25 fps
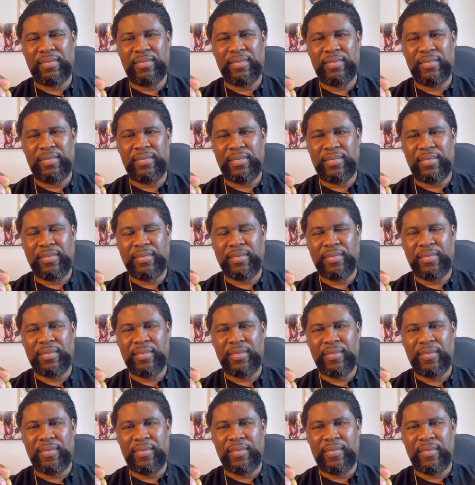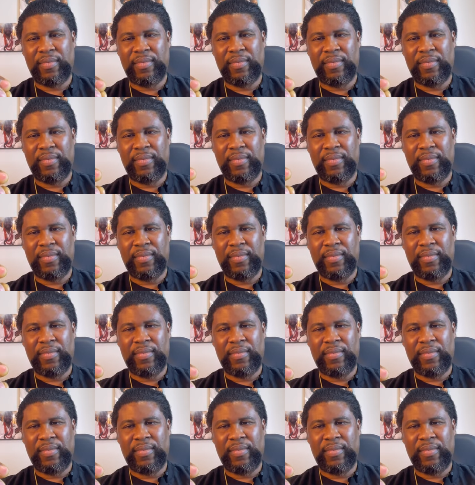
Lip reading: [no speech]